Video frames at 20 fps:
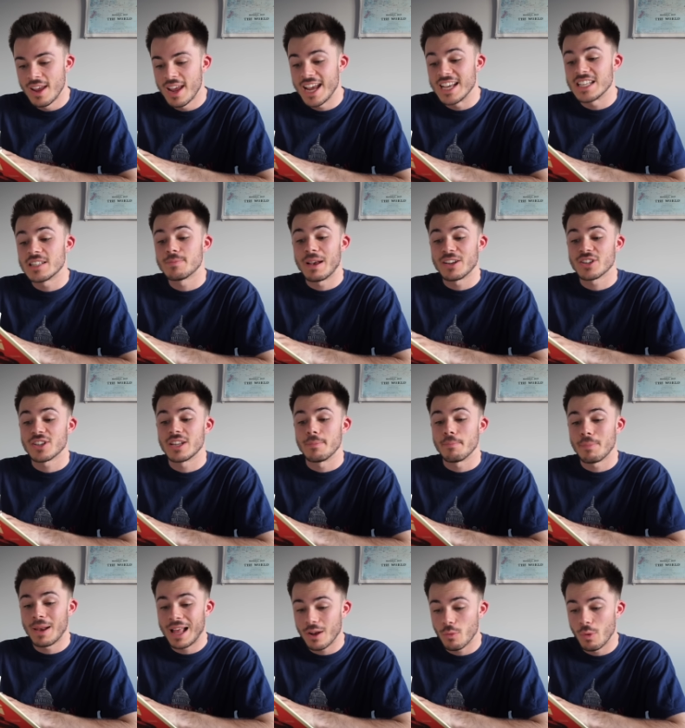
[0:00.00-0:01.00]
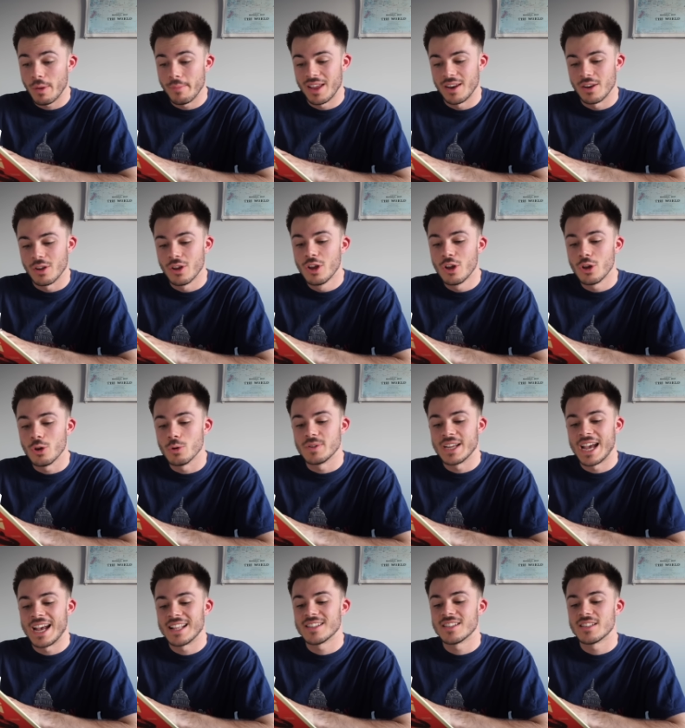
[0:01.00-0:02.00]
especially black women, who
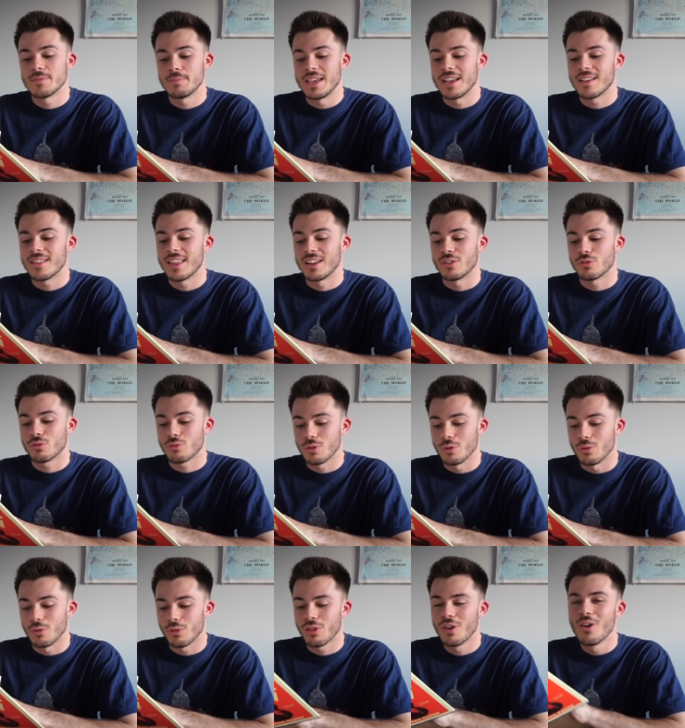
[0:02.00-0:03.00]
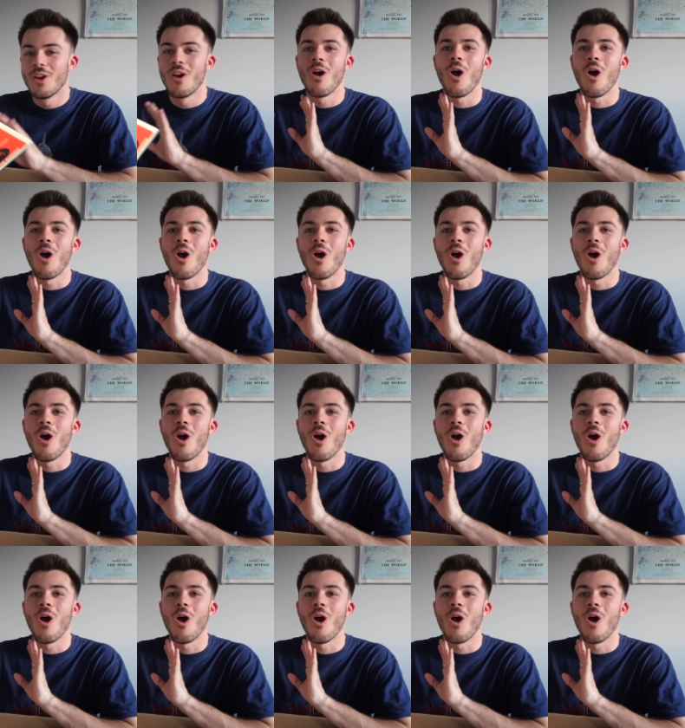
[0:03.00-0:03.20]
dare to speak their truth.